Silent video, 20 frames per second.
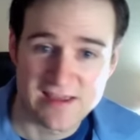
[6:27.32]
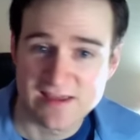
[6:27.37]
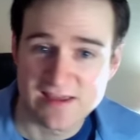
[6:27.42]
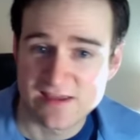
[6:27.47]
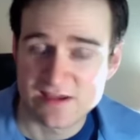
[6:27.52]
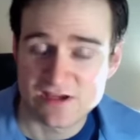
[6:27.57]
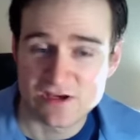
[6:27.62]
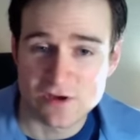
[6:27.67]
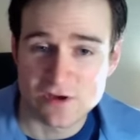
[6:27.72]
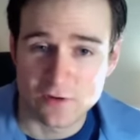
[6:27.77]

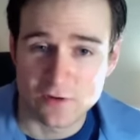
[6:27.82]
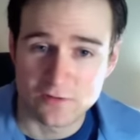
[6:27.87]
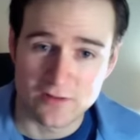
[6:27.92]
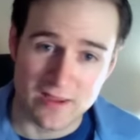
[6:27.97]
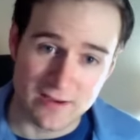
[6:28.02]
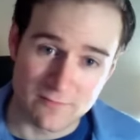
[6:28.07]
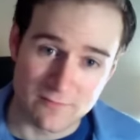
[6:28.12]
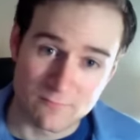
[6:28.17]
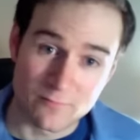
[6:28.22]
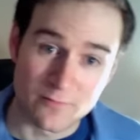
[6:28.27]
You know,
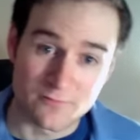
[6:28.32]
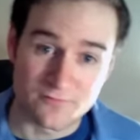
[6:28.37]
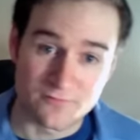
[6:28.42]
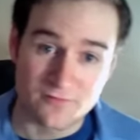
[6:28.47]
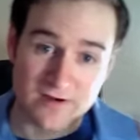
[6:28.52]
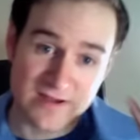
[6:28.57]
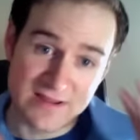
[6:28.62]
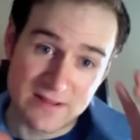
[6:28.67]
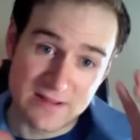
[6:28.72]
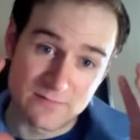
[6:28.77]
like where
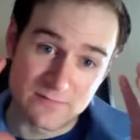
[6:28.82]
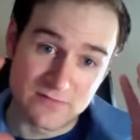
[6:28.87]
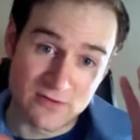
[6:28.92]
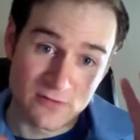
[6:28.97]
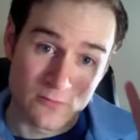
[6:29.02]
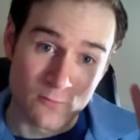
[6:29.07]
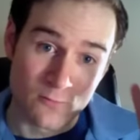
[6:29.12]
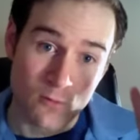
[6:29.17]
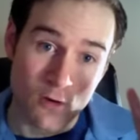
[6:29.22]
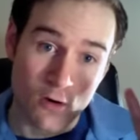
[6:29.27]
Freddy comes out of the
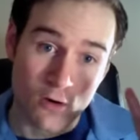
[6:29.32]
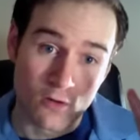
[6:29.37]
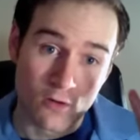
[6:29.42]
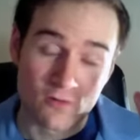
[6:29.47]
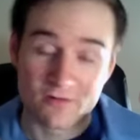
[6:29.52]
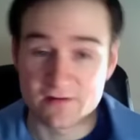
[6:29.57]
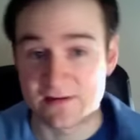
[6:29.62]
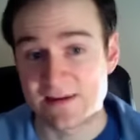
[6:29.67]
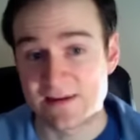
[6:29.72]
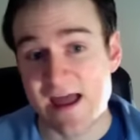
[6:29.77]
wall.
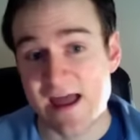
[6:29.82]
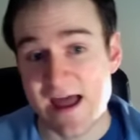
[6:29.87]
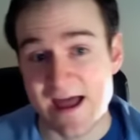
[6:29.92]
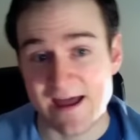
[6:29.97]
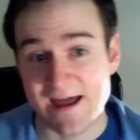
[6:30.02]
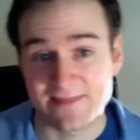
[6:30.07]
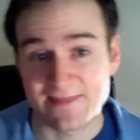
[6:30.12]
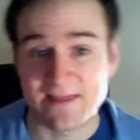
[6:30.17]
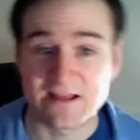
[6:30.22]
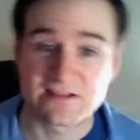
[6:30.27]

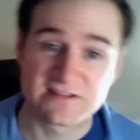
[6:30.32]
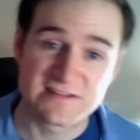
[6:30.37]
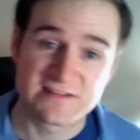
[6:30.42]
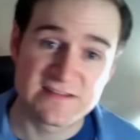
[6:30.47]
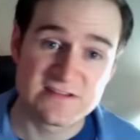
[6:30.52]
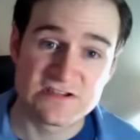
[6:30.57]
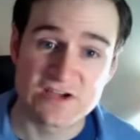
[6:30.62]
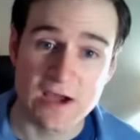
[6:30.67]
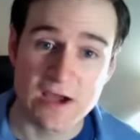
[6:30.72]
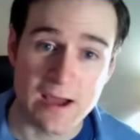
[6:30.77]
Yeah, that's
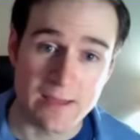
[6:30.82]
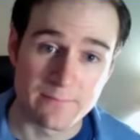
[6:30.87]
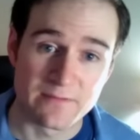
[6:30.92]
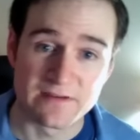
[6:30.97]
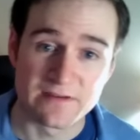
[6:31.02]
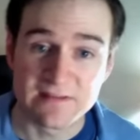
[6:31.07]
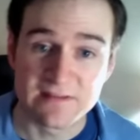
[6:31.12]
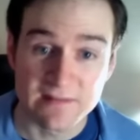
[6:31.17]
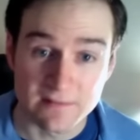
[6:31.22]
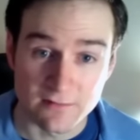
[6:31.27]
CGI, big
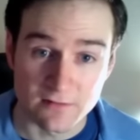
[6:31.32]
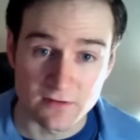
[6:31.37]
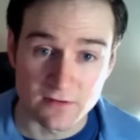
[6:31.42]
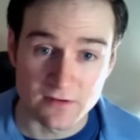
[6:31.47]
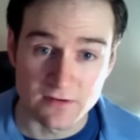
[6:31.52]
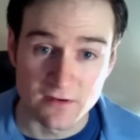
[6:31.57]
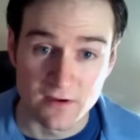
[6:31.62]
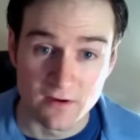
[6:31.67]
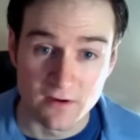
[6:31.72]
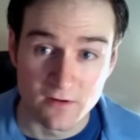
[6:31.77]
deal,
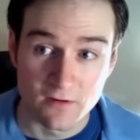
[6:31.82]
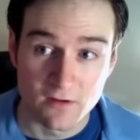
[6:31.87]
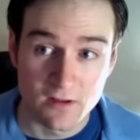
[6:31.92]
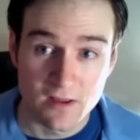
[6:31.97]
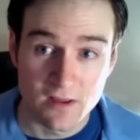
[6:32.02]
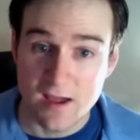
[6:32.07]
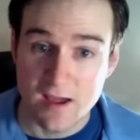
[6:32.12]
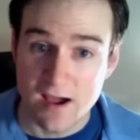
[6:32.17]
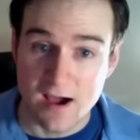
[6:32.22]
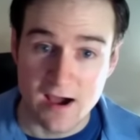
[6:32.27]
you know.
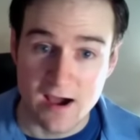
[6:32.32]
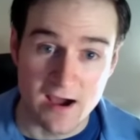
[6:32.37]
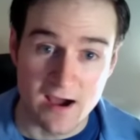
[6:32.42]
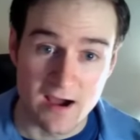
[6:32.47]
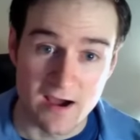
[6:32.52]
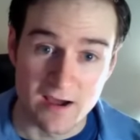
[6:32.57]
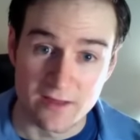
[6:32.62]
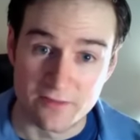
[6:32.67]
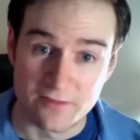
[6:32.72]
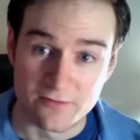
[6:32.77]

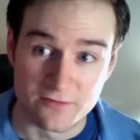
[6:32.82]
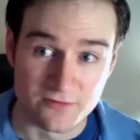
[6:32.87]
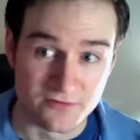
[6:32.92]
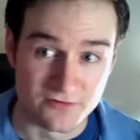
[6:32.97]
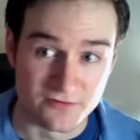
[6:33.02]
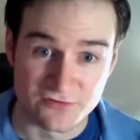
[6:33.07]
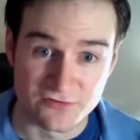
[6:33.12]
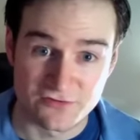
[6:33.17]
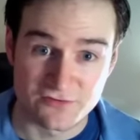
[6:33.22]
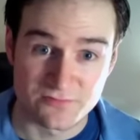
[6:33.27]
Uh,
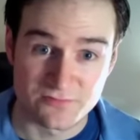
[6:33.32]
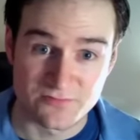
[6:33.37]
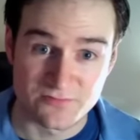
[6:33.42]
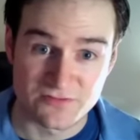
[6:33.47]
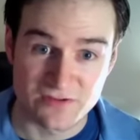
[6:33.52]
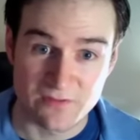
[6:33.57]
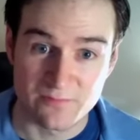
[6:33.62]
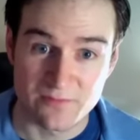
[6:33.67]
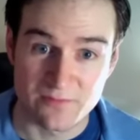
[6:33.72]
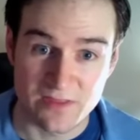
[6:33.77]
there's
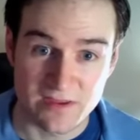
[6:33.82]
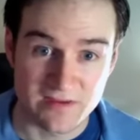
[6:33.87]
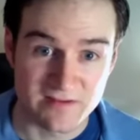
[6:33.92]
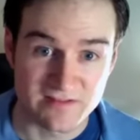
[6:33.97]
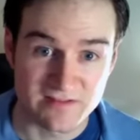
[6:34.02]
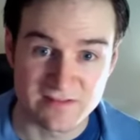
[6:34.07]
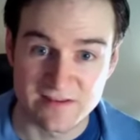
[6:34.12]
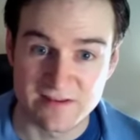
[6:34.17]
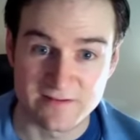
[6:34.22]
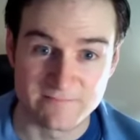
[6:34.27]
some
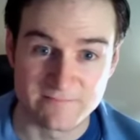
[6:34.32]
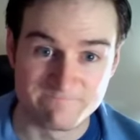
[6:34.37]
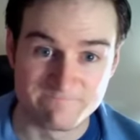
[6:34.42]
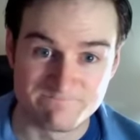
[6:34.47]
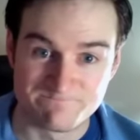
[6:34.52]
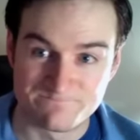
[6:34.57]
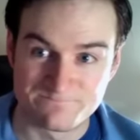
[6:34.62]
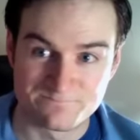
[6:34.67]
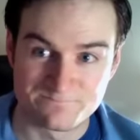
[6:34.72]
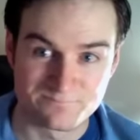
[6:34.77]
things in
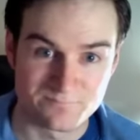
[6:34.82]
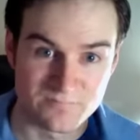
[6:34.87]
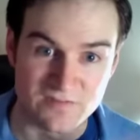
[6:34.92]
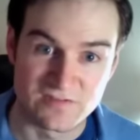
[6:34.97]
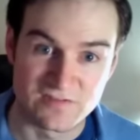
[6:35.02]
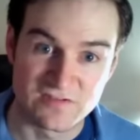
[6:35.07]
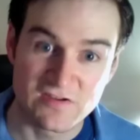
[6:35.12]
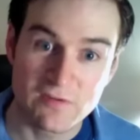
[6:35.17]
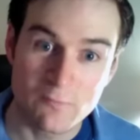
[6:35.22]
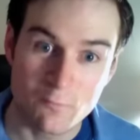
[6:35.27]
the
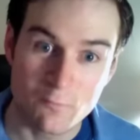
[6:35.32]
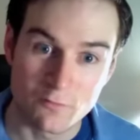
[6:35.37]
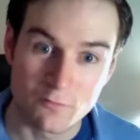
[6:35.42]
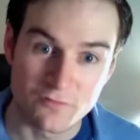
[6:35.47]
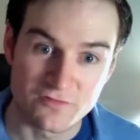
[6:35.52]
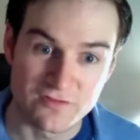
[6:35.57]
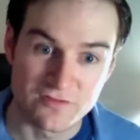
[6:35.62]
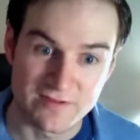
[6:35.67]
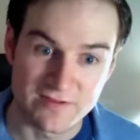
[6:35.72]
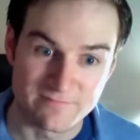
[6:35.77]

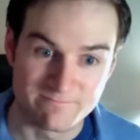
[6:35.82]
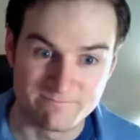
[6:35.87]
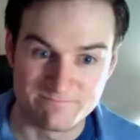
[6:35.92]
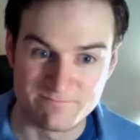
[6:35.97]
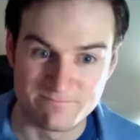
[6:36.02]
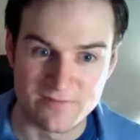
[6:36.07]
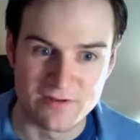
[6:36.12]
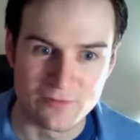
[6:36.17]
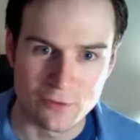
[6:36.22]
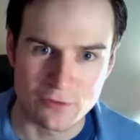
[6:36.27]
sequels that
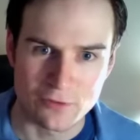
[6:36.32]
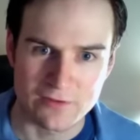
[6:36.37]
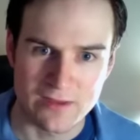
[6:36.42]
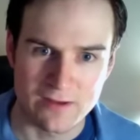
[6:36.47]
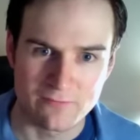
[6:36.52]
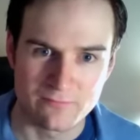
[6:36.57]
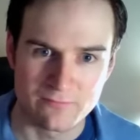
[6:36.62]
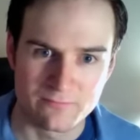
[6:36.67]
didn't look that